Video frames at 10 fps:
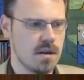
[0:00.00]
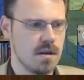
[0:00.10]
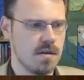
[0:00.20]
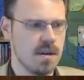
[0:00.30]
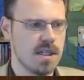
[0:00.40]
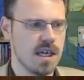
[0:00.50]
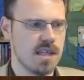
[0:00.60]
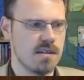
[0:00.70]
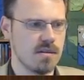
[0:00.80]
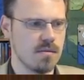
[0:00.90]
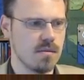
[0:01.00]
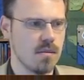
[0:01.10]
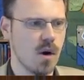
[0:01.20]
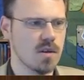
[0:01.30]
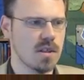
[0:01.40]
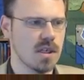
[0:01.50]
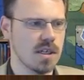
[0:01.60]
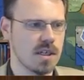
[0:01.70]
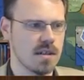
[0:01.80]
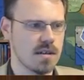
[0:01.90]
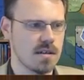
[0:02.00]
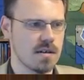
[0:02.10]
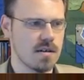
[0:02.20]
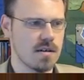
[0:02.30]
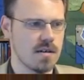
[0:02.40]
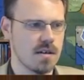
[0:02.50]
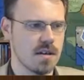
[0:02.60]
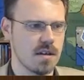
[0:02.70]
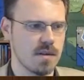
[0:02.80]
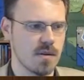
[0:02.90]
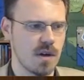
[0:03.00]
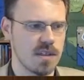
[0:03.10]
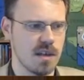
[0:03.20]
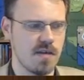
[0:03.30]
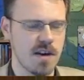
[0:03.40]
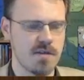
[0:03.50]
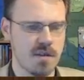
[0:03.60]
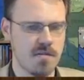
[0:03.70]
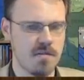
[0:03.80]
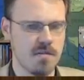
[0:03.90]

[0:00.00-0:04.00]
in this case, it was mostly just there was a questing adventurer.